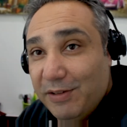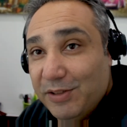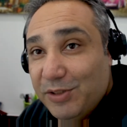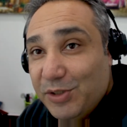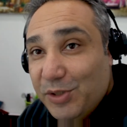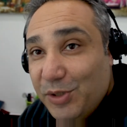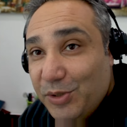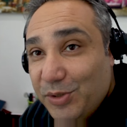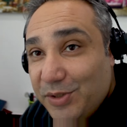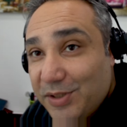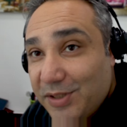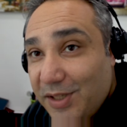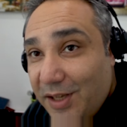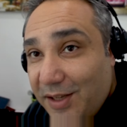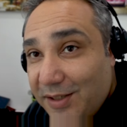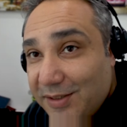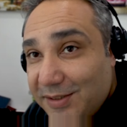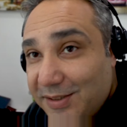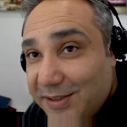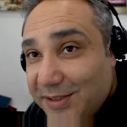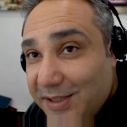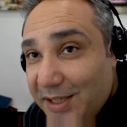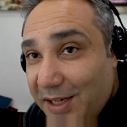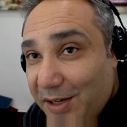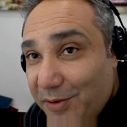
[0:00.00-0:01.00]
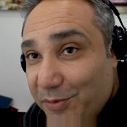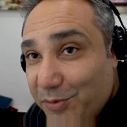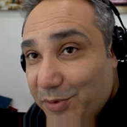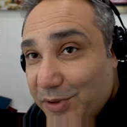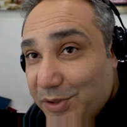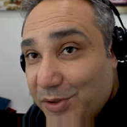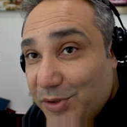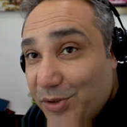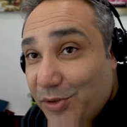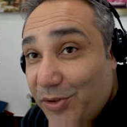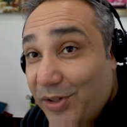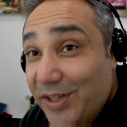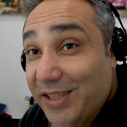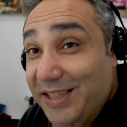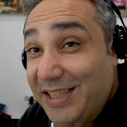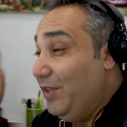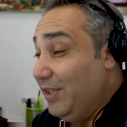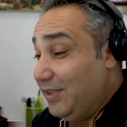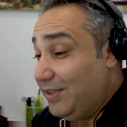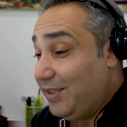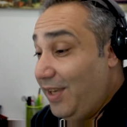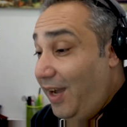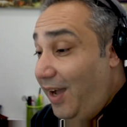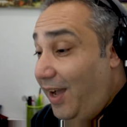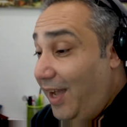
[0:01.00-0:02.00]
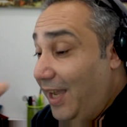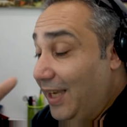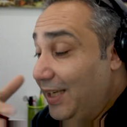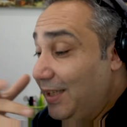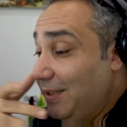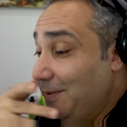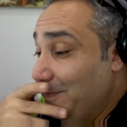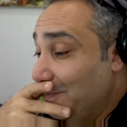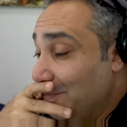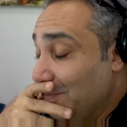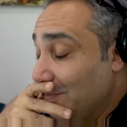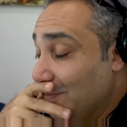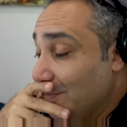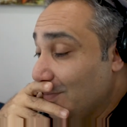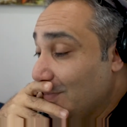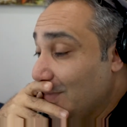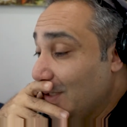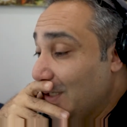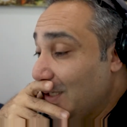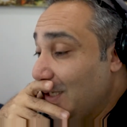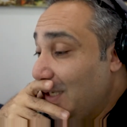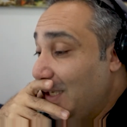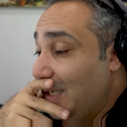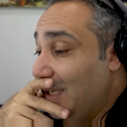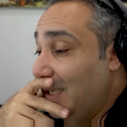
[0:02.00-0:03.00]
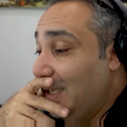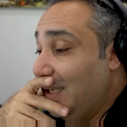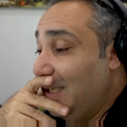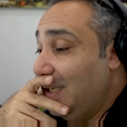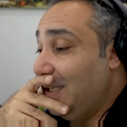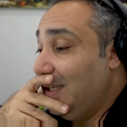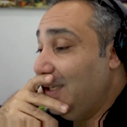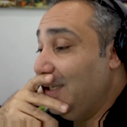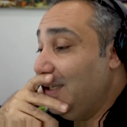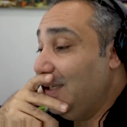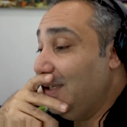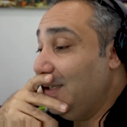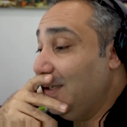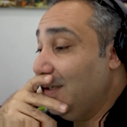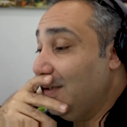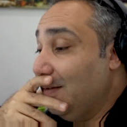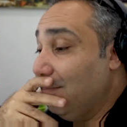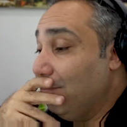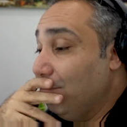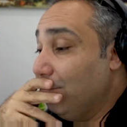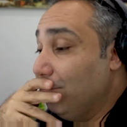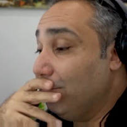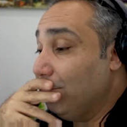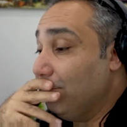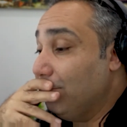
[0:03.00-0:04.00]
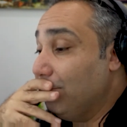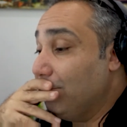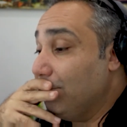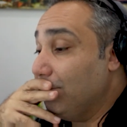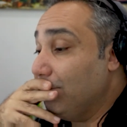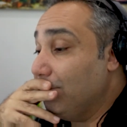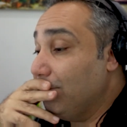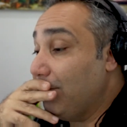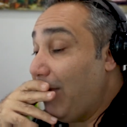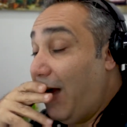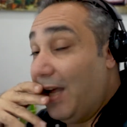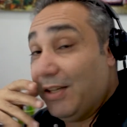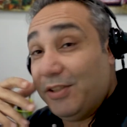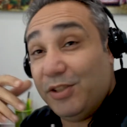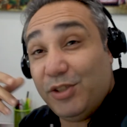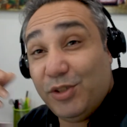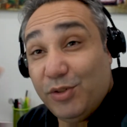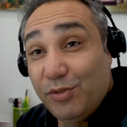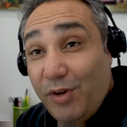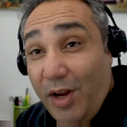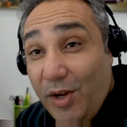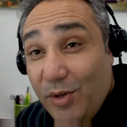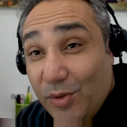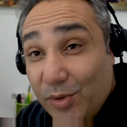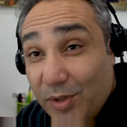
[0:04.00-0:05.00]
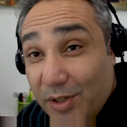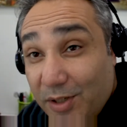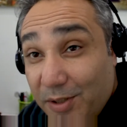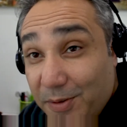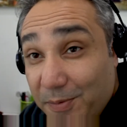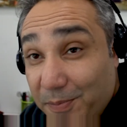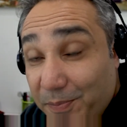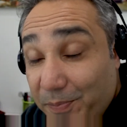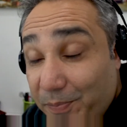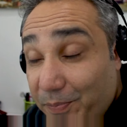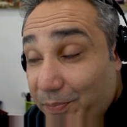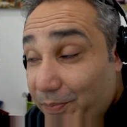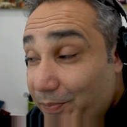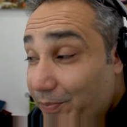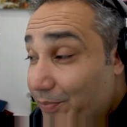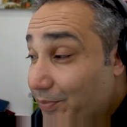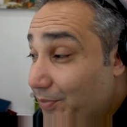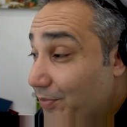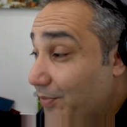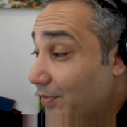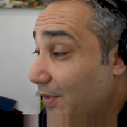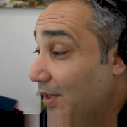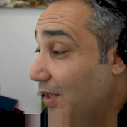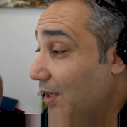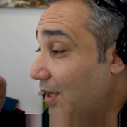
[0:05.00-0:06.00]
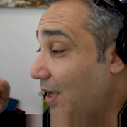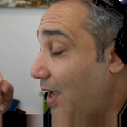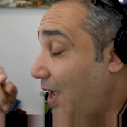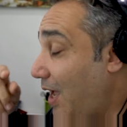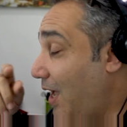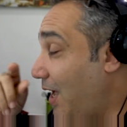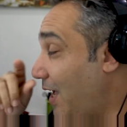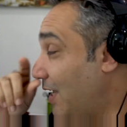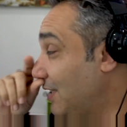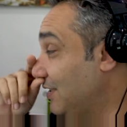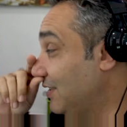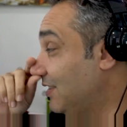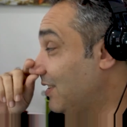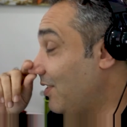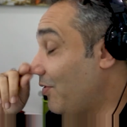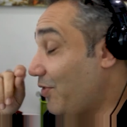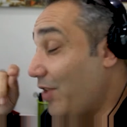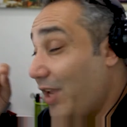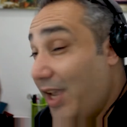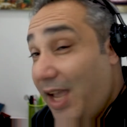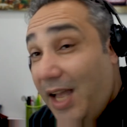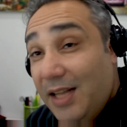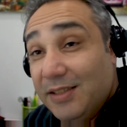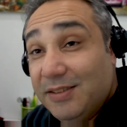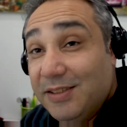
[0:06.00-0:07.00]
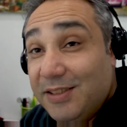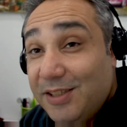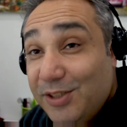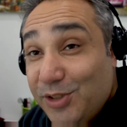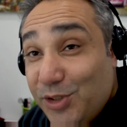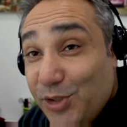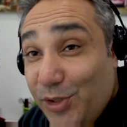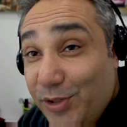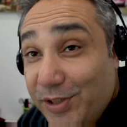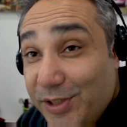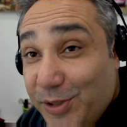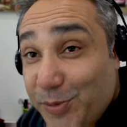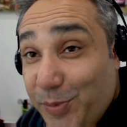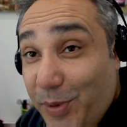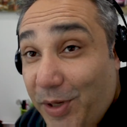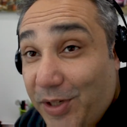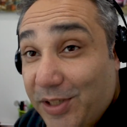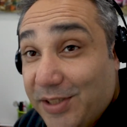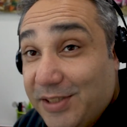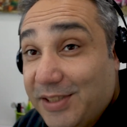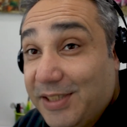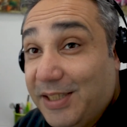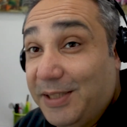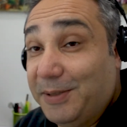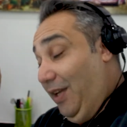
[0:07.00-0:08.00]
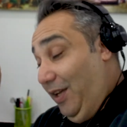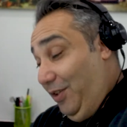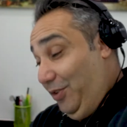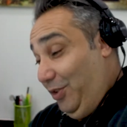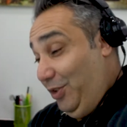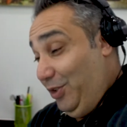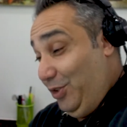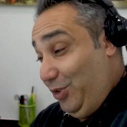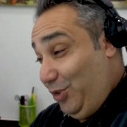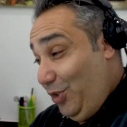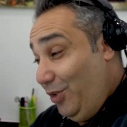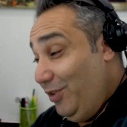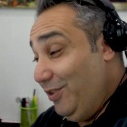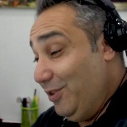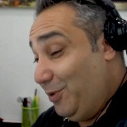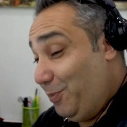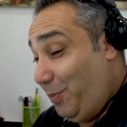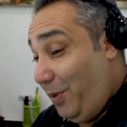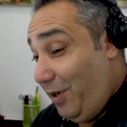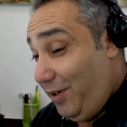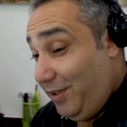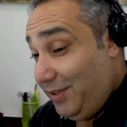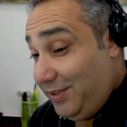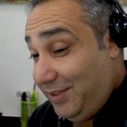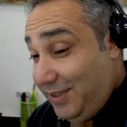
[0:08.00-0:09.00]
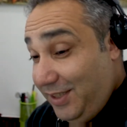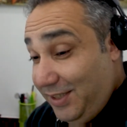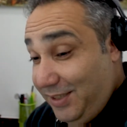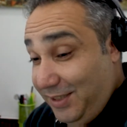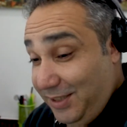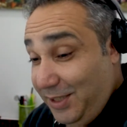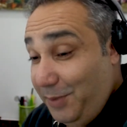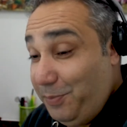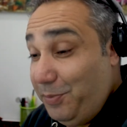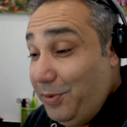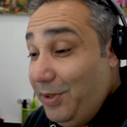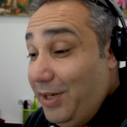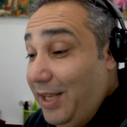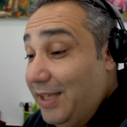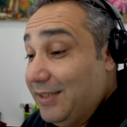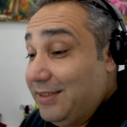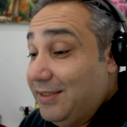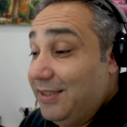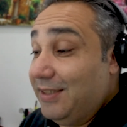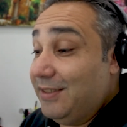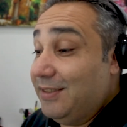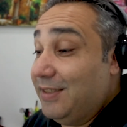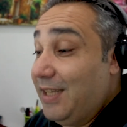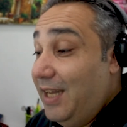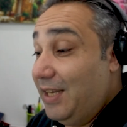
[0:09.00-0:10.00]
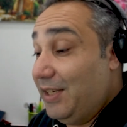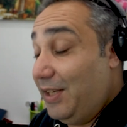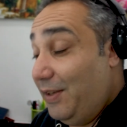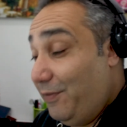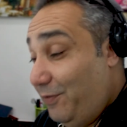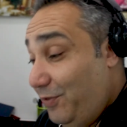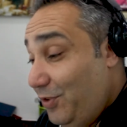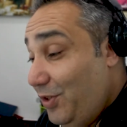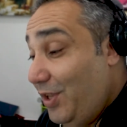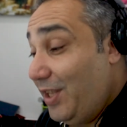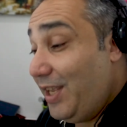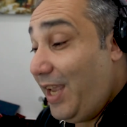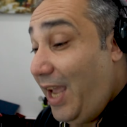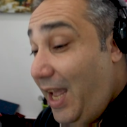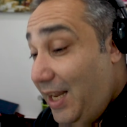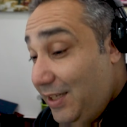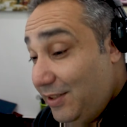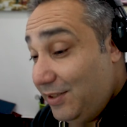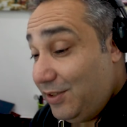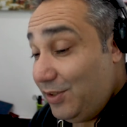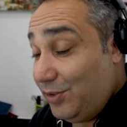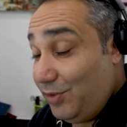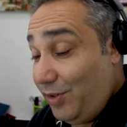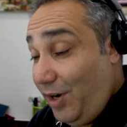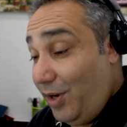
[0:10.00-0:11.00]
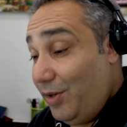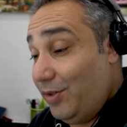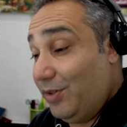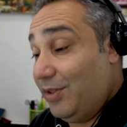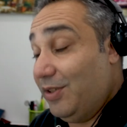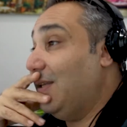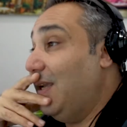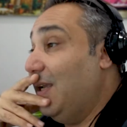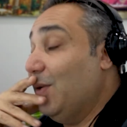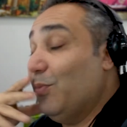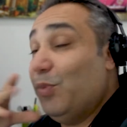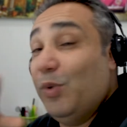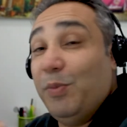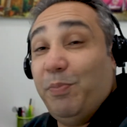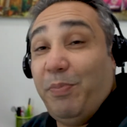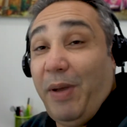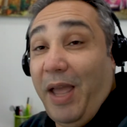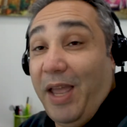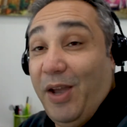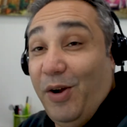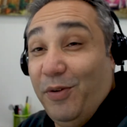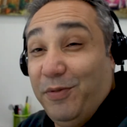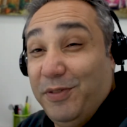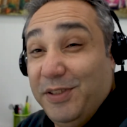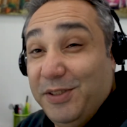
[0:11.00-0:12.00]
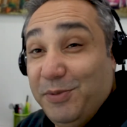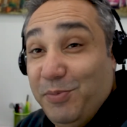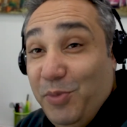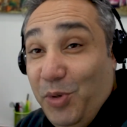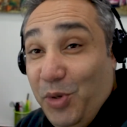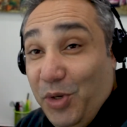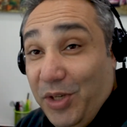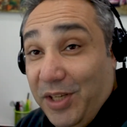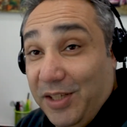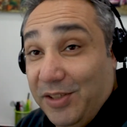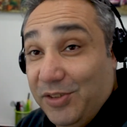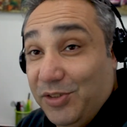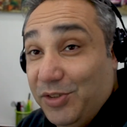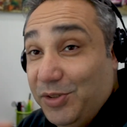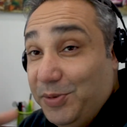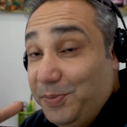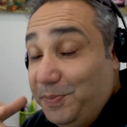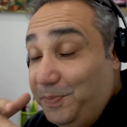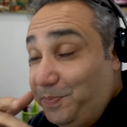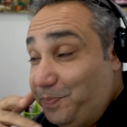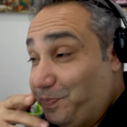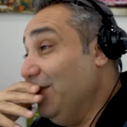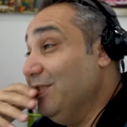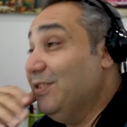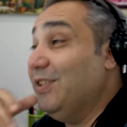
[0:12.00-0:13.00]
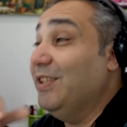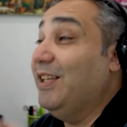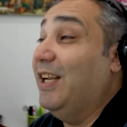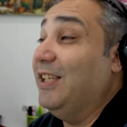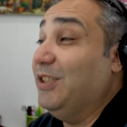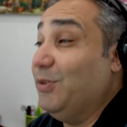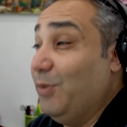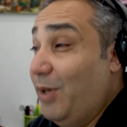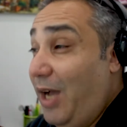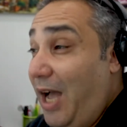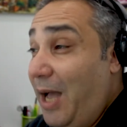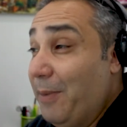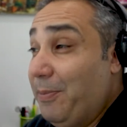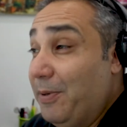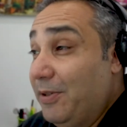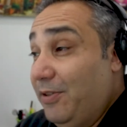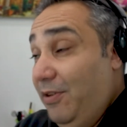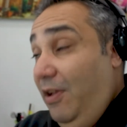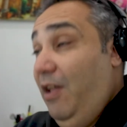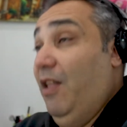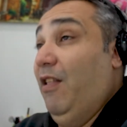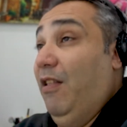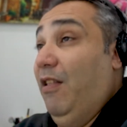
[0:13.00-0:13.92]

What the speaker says: are two sides to every story. This guy, he had a stroke, and they had an insurance policy. And the insurance policy stipulated that if he had a stroke, it would pay off his mortgage. So that's what happened.